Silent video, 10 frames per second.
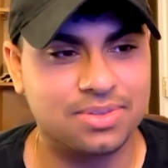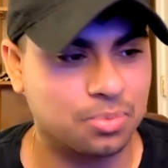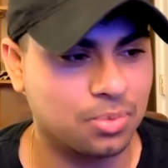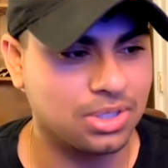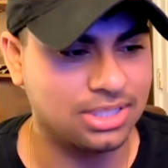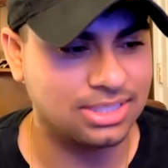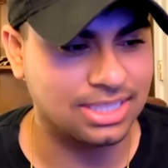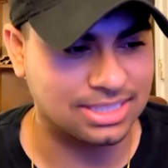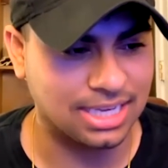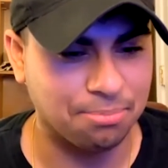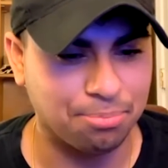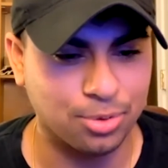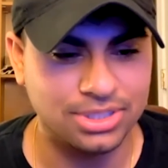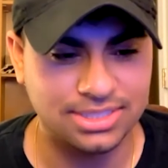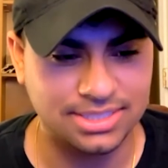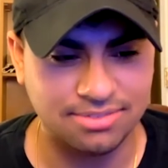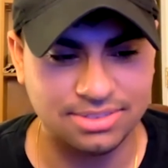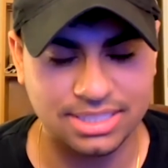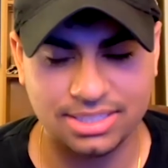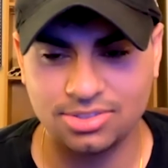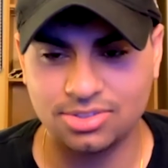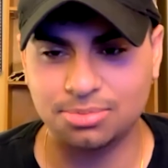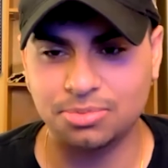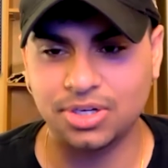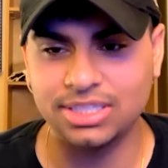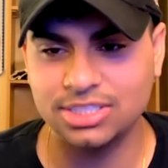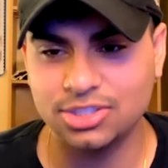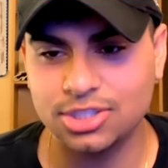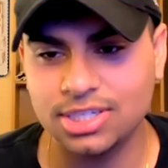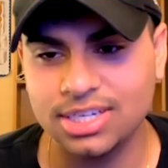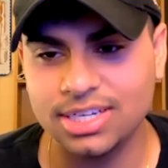What, like 10 points in 7 seconds or some crazy shit?